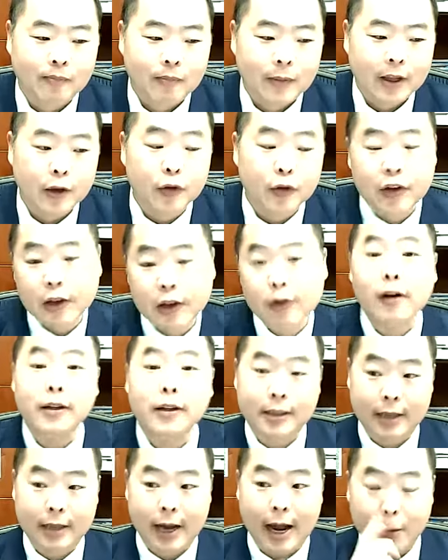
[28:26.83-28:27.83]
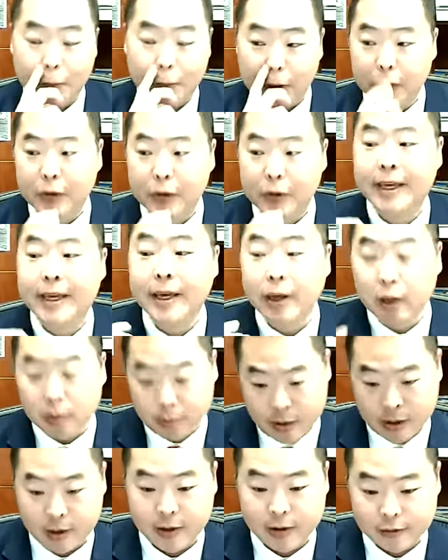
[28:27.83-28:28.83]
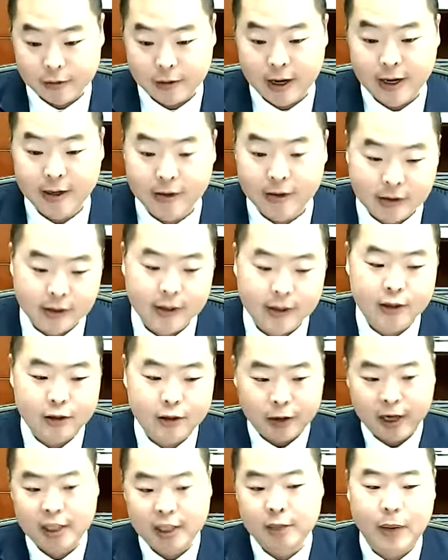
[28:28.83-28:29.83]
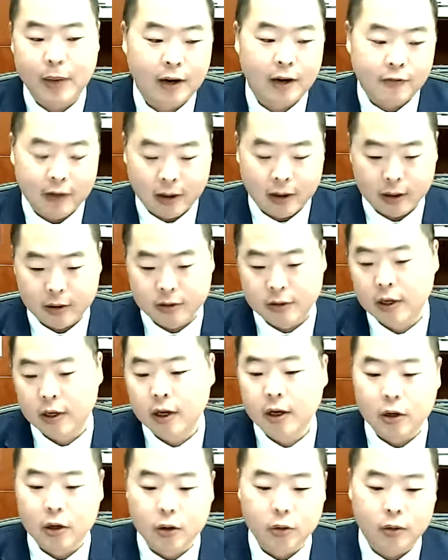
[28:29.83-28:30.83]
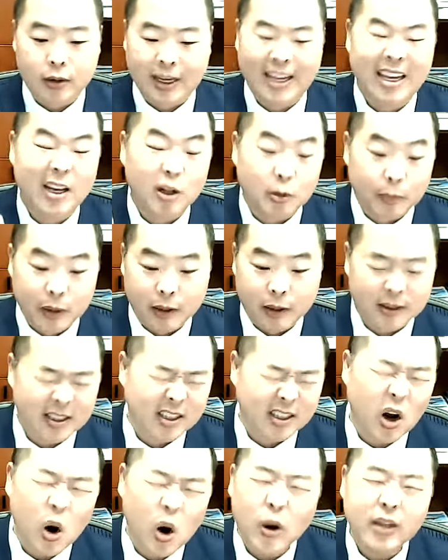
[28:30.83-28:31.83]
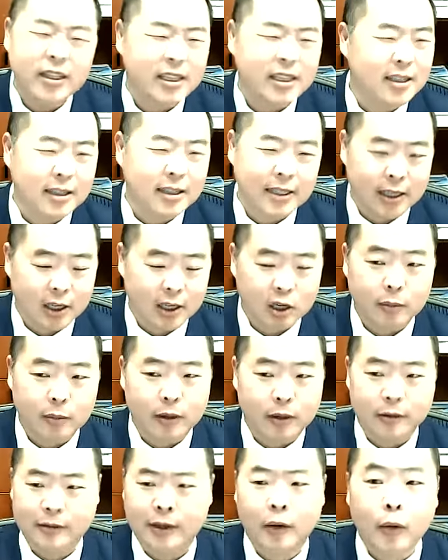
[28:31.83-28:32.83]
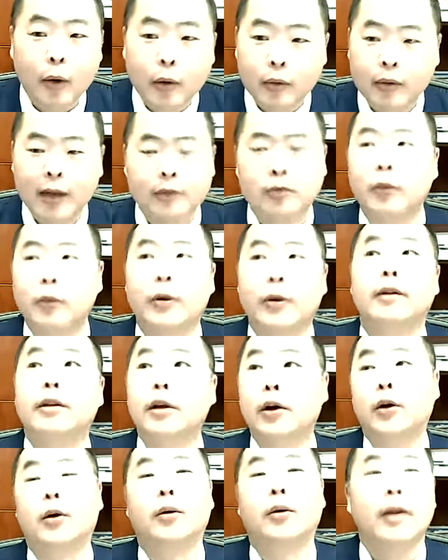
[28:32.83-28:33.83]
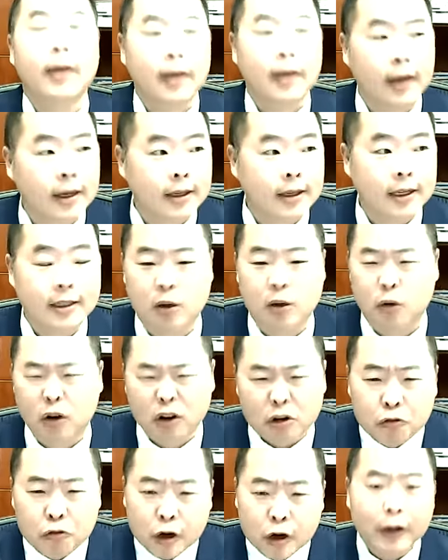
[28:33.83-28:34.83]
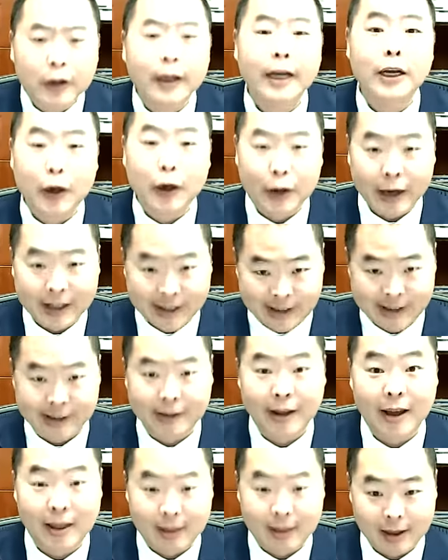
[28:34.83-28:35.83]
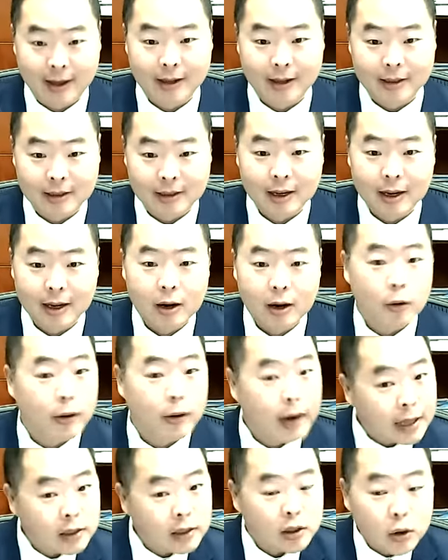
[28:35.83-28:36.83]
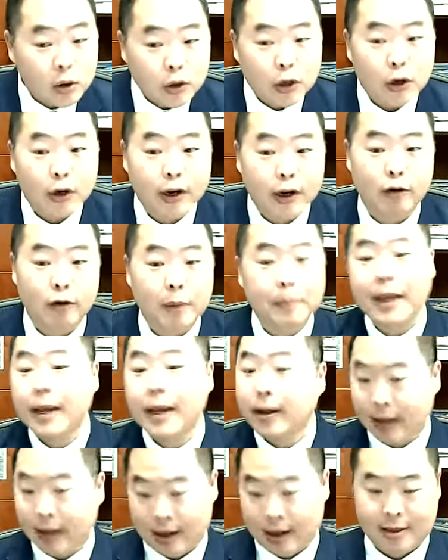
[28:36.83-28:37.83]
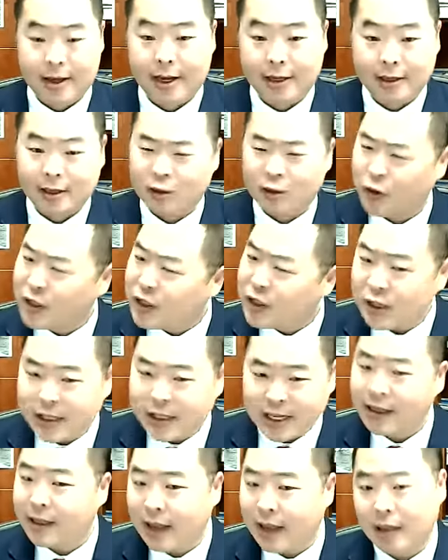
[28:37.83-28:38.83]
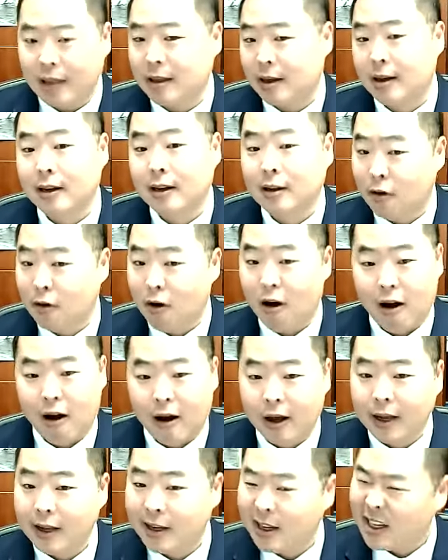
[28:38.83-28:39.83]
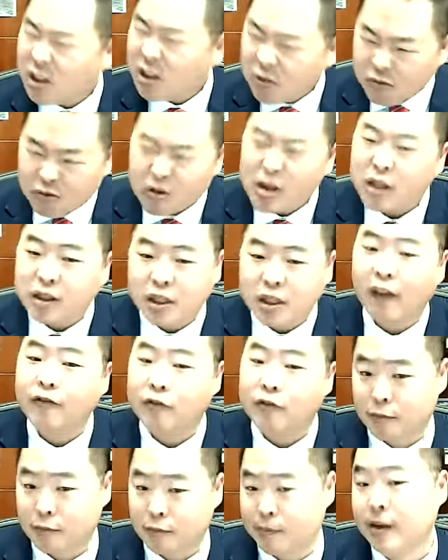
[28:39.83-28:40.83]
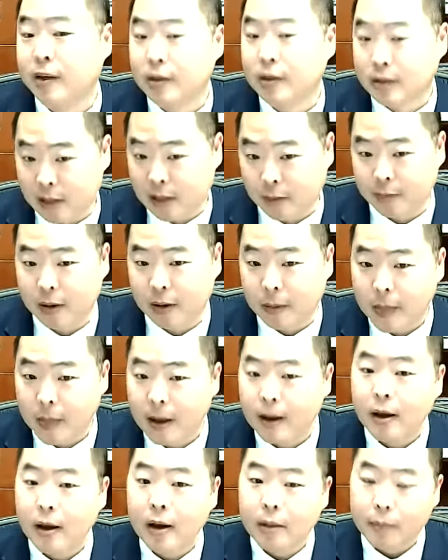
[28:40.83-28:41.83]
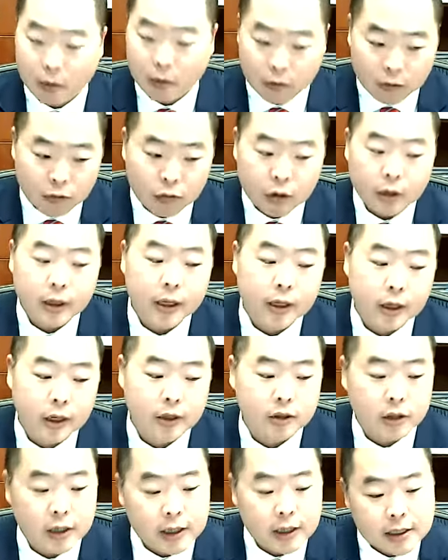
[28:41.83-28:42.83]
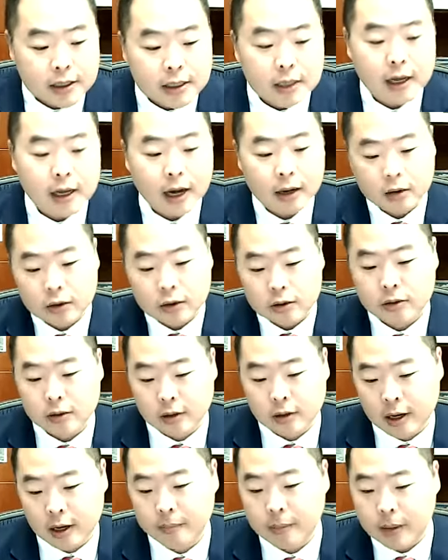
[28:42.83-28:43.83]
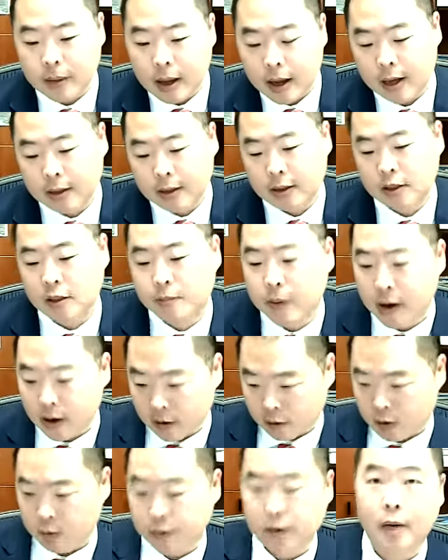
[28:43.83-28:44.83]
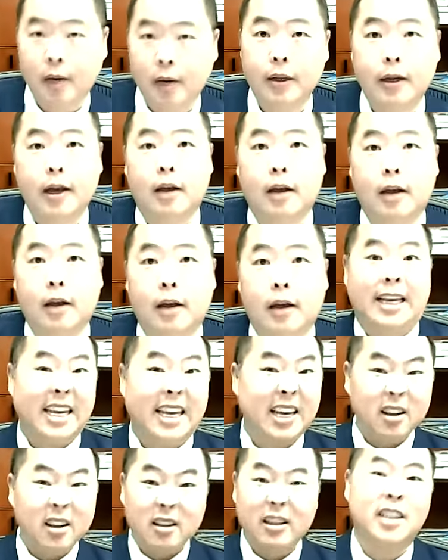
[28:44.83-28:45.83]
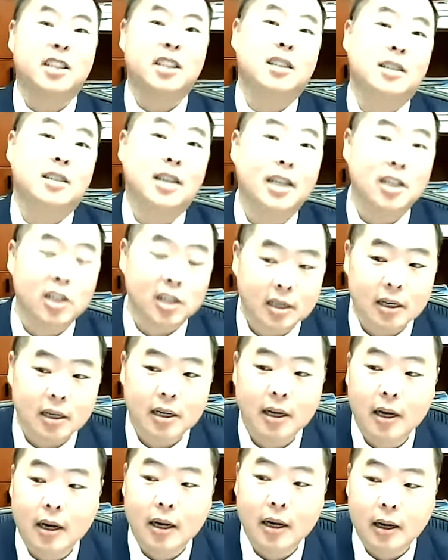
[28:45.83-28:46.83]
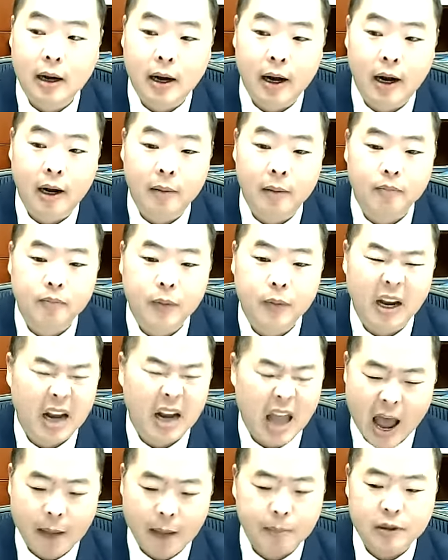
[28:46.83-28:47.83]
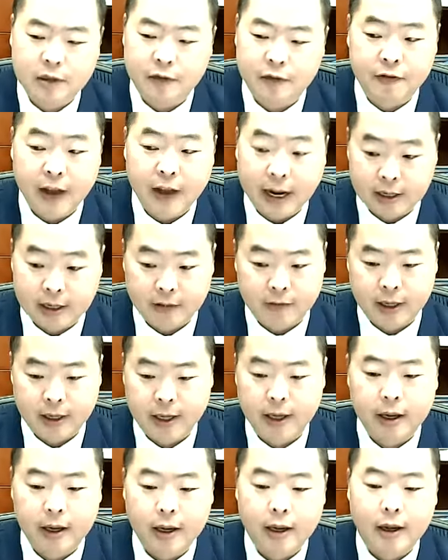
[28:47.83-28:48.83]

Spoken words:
You see it all the time when you kill bills, right? You see these strange bedfellows who kill bills. It's always easy to kill bills. That's what we do in DC. We're really good at killing things. We're not so good at repealing things, because once you get that thing in law, it's real tough to repeal something. But we're really good. So you see a lot of those disparate groups come together to kill legislation, and it happens effectively.